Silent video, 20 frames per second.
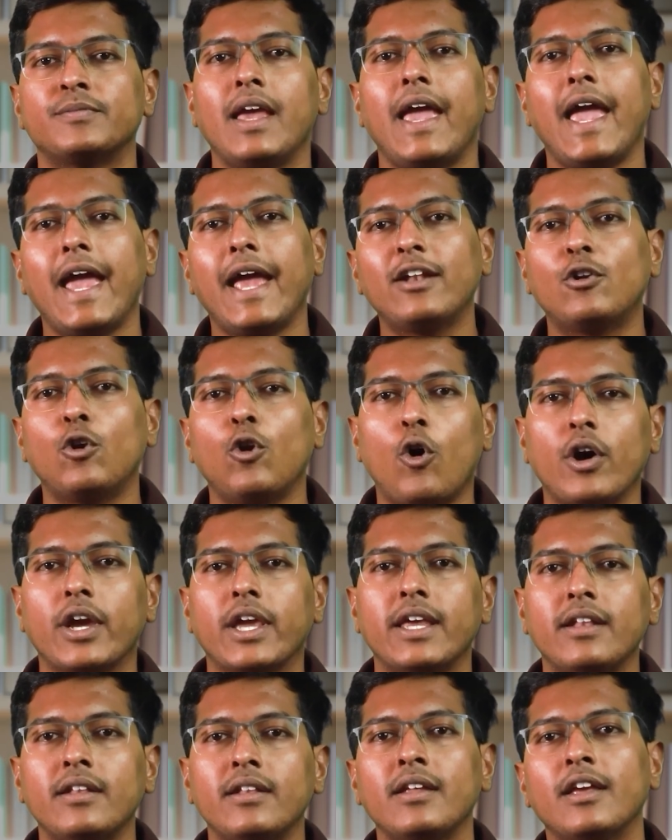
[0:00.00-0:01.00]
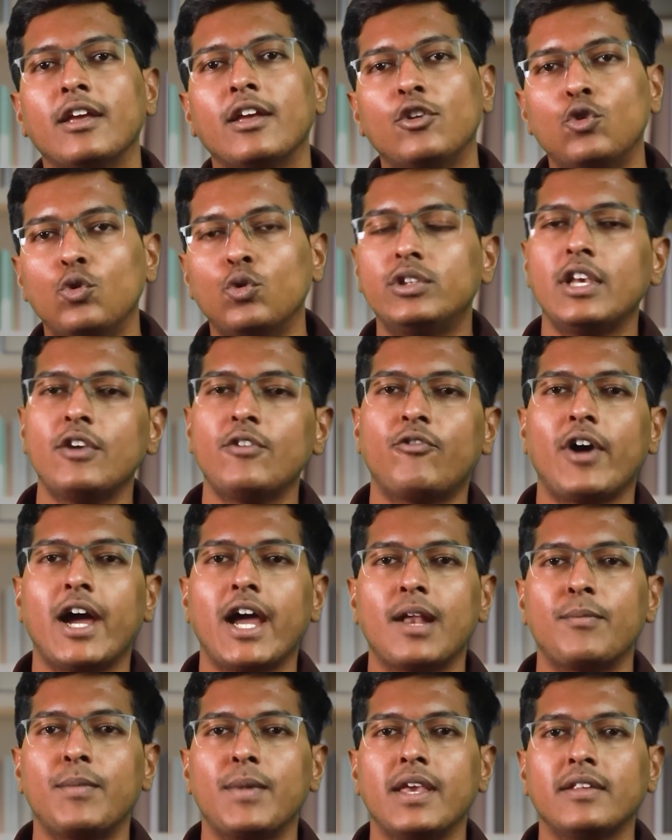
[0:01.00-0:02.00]
Add login using
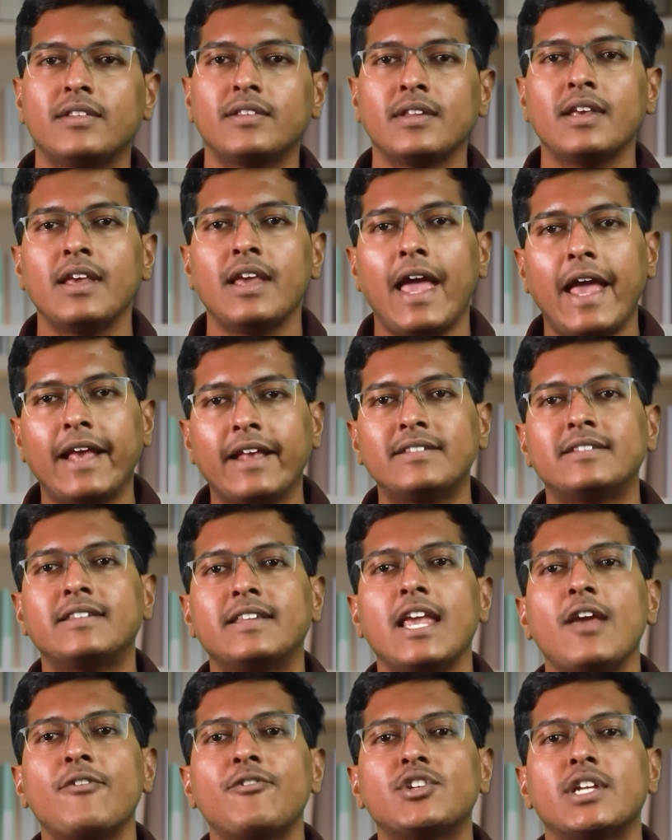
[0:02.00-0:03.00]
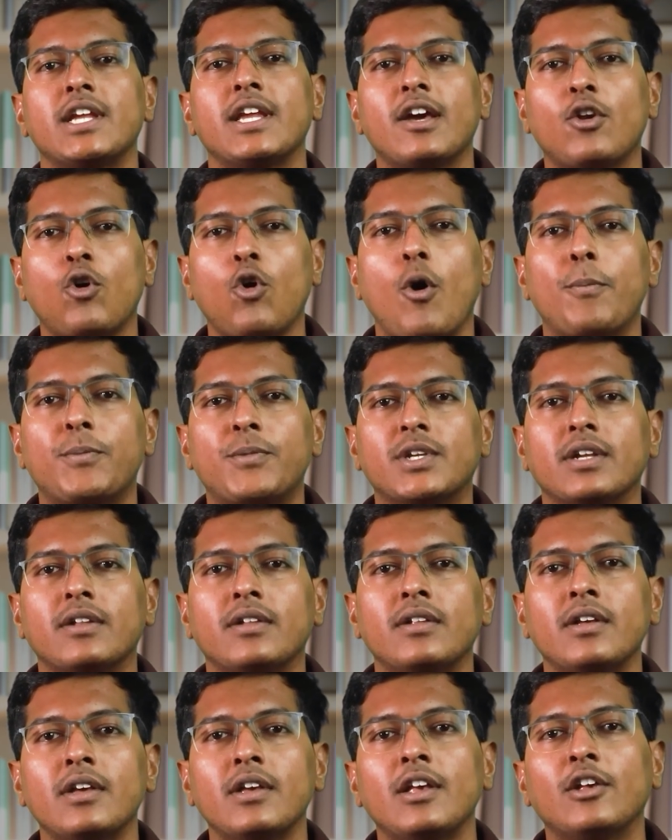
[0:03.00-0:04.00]
Firebase and save share
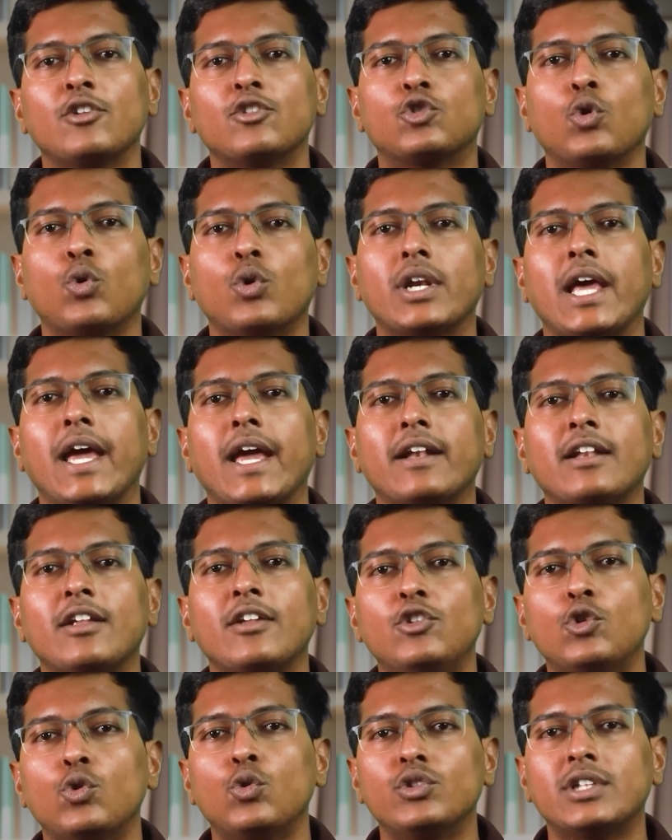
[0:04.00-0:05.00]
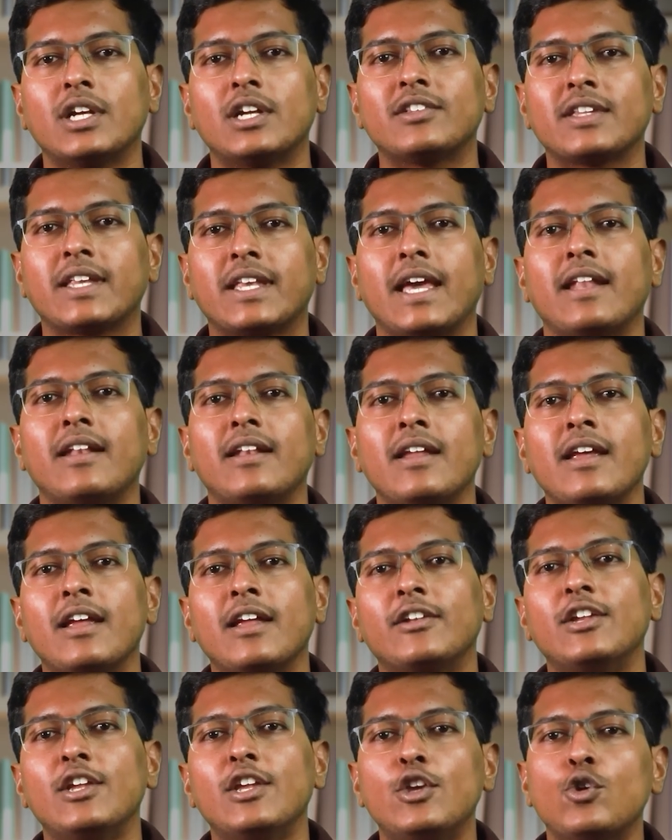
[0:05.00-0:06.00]
option so that users can
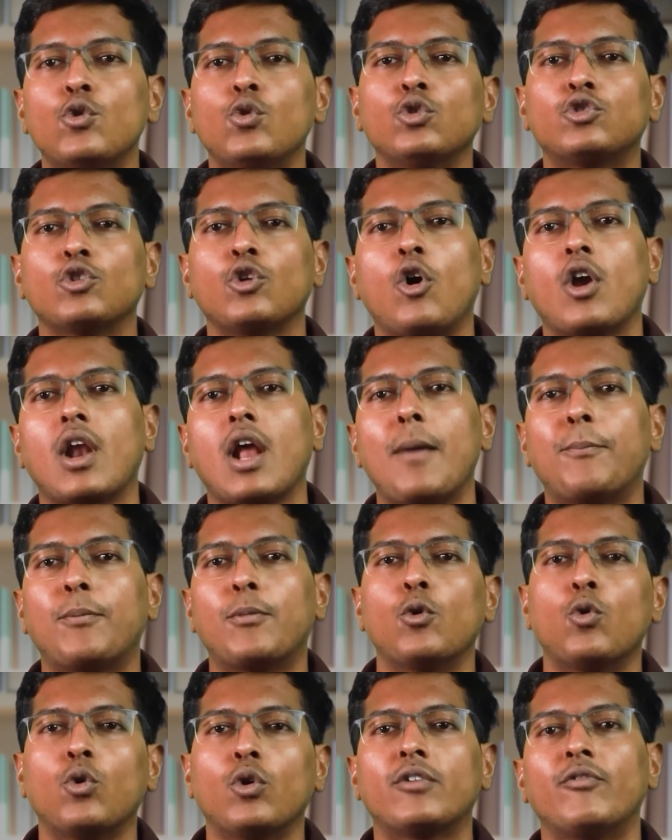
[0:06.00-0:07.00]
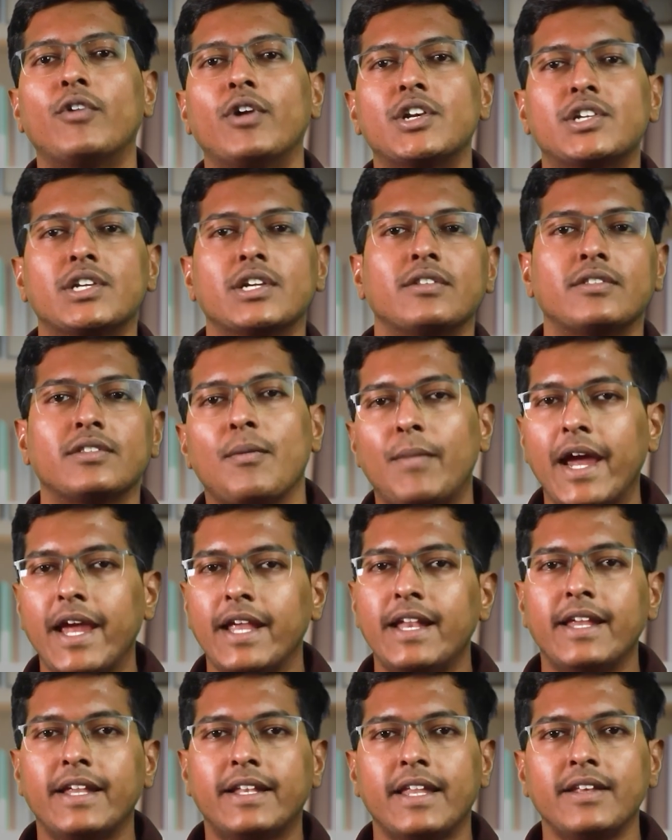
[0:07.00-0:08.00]
reuse or upload versions. My
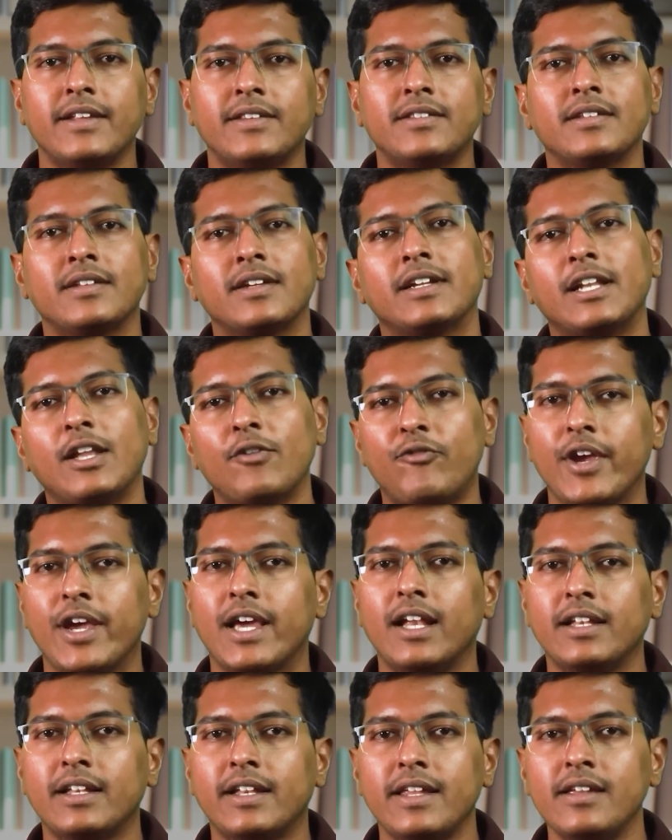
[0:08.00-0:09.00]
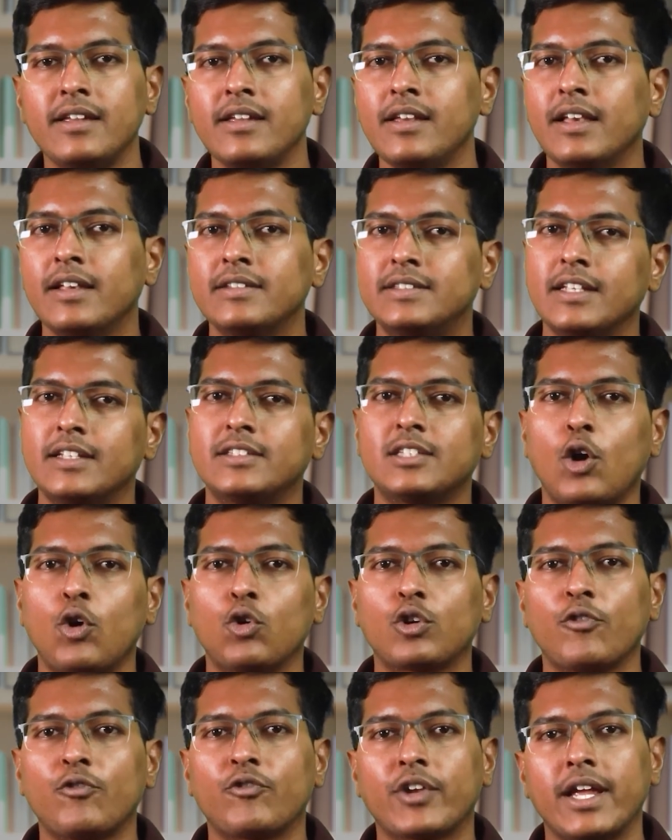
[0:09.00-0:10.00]
ratings: difficulty 6
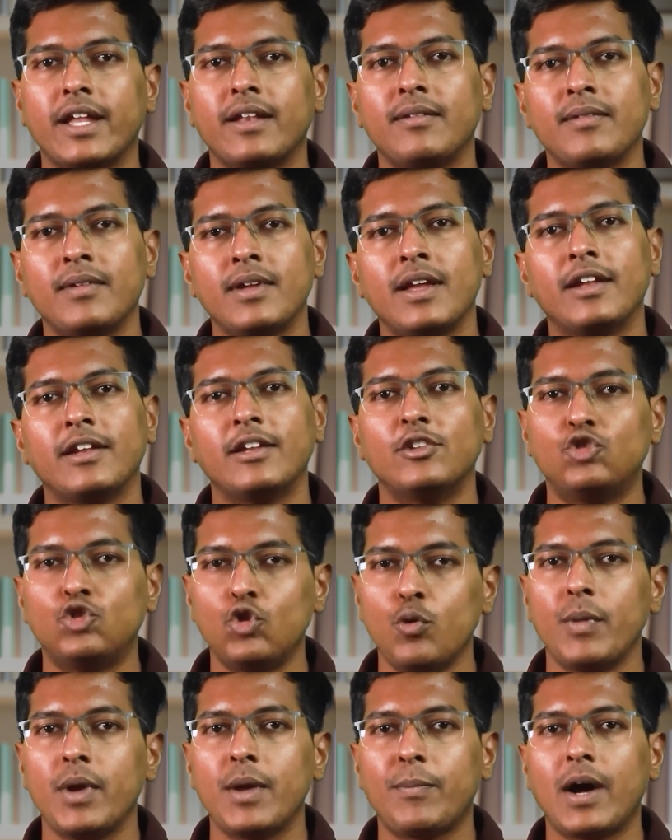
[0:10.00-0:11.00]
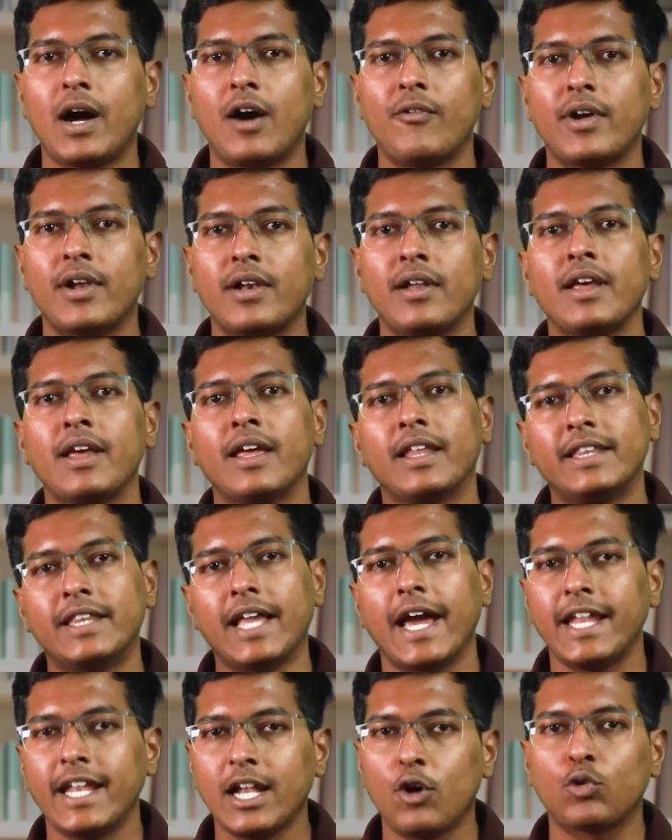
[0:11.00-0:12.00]
out of 10, resume power
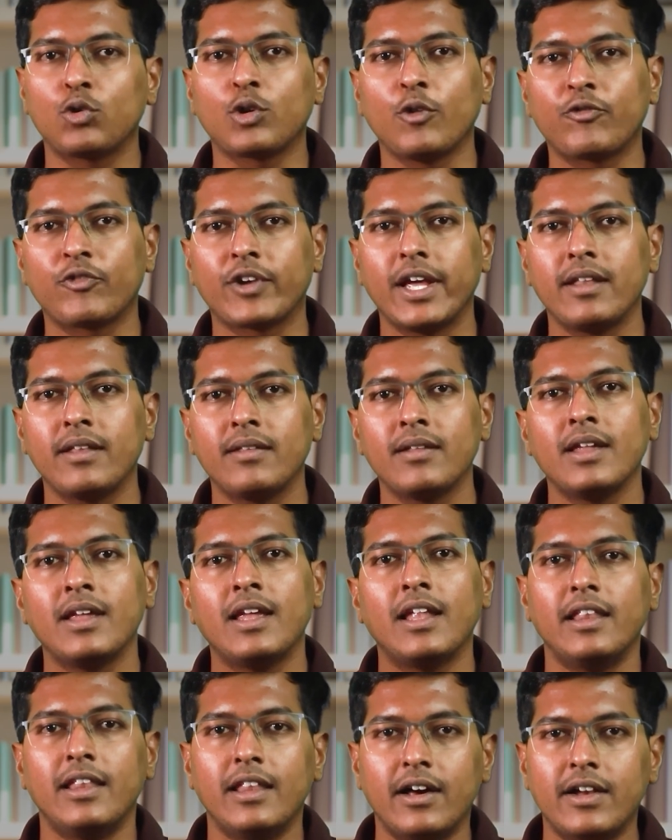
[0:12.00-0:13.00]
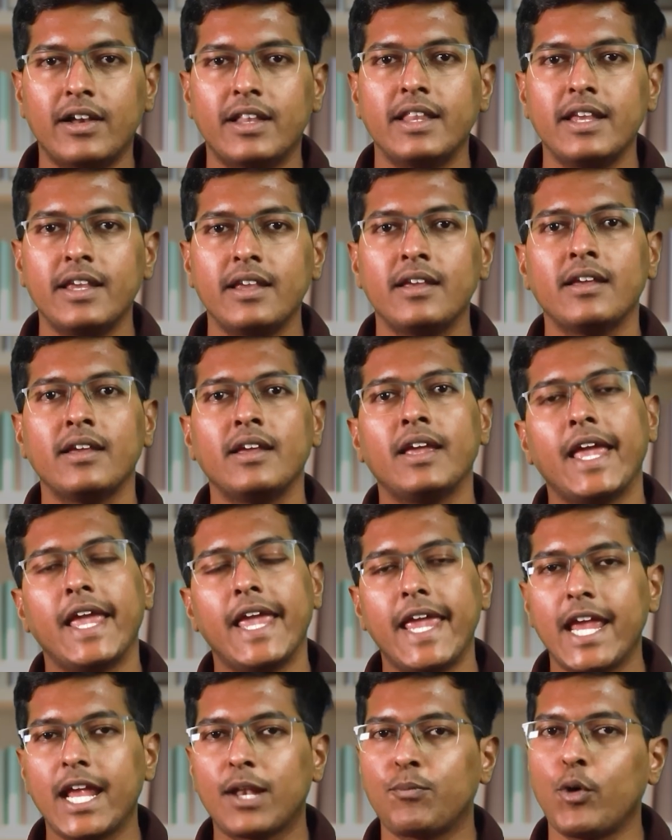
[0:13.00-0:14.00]
9 out of 10, learning
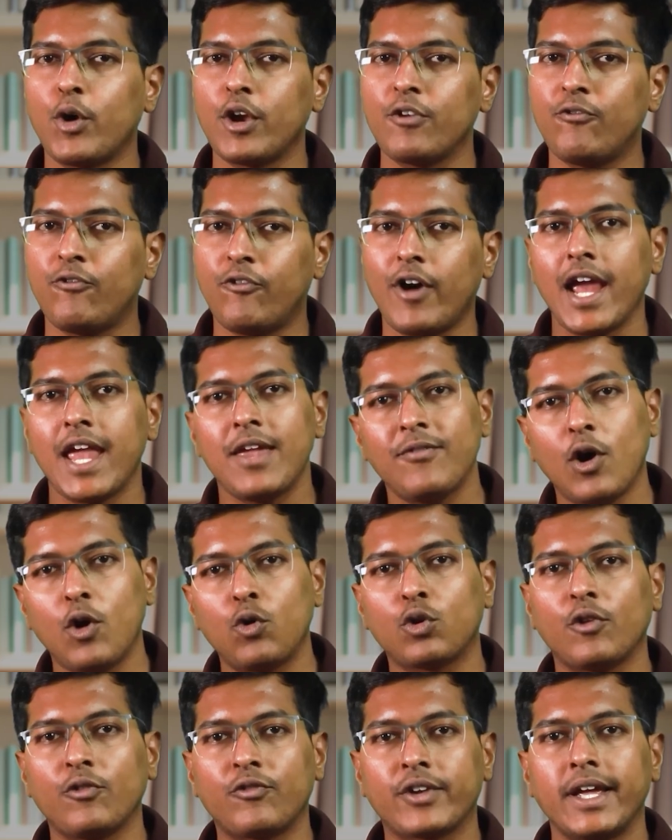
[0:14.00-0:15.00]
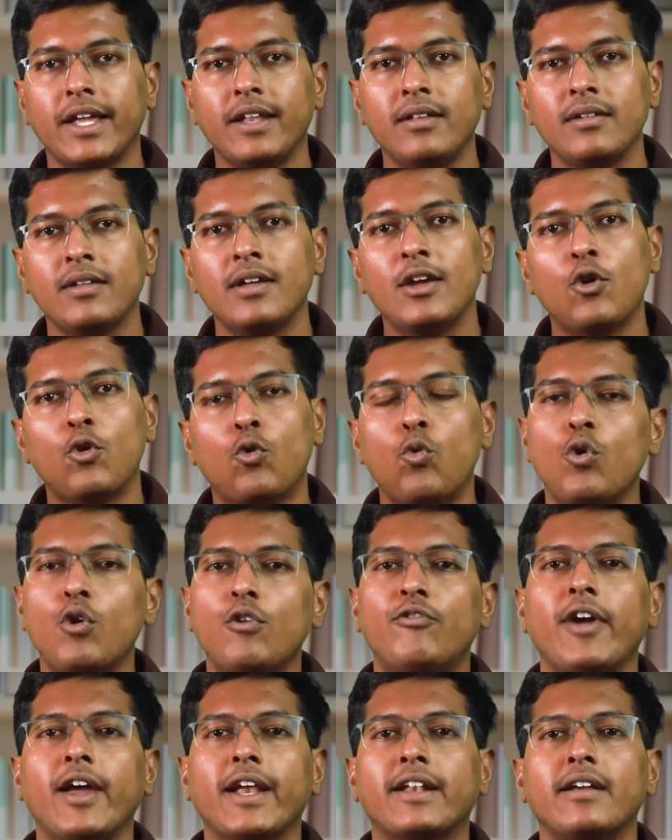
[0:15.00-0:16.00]
8.5 out of 10, cool
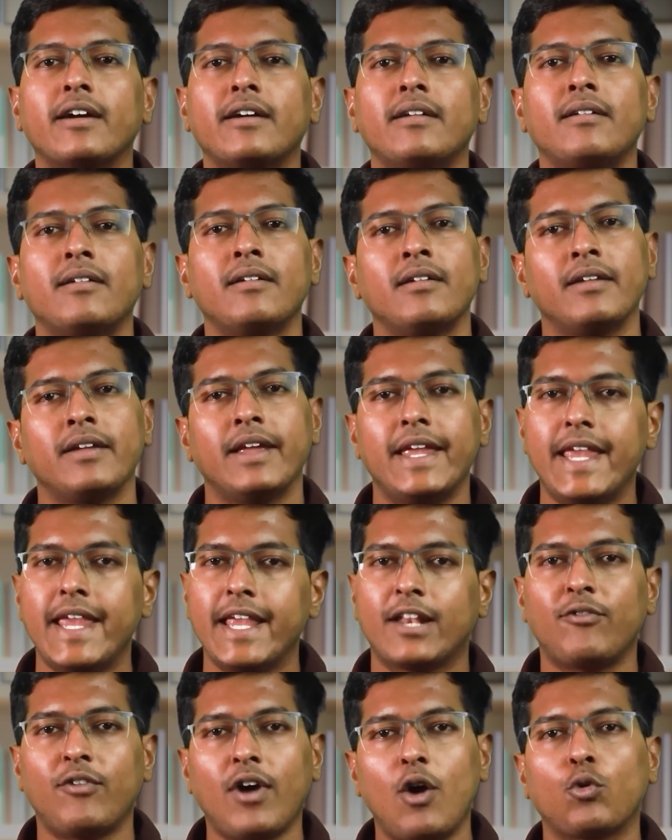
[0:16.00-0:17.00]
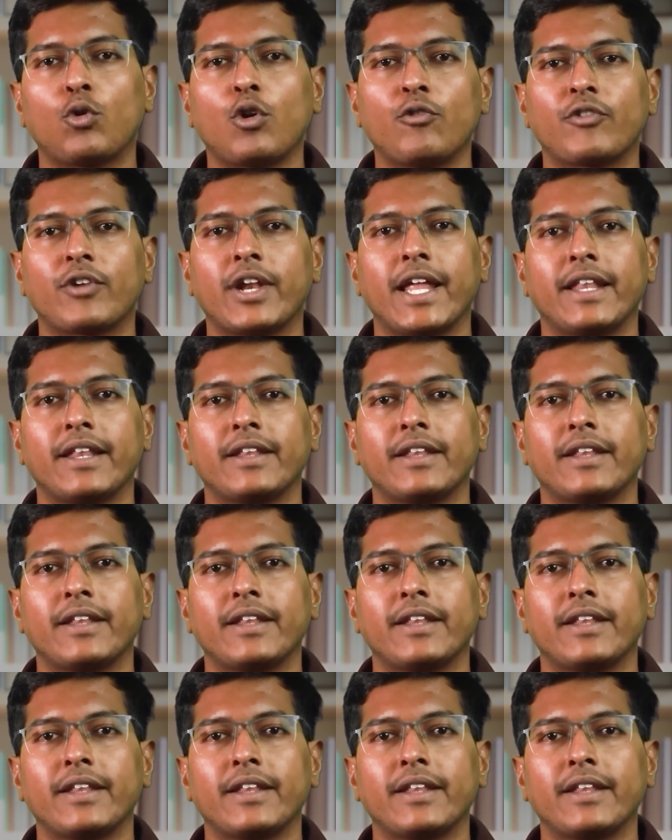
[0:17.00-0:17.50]
factor 8 out of 10.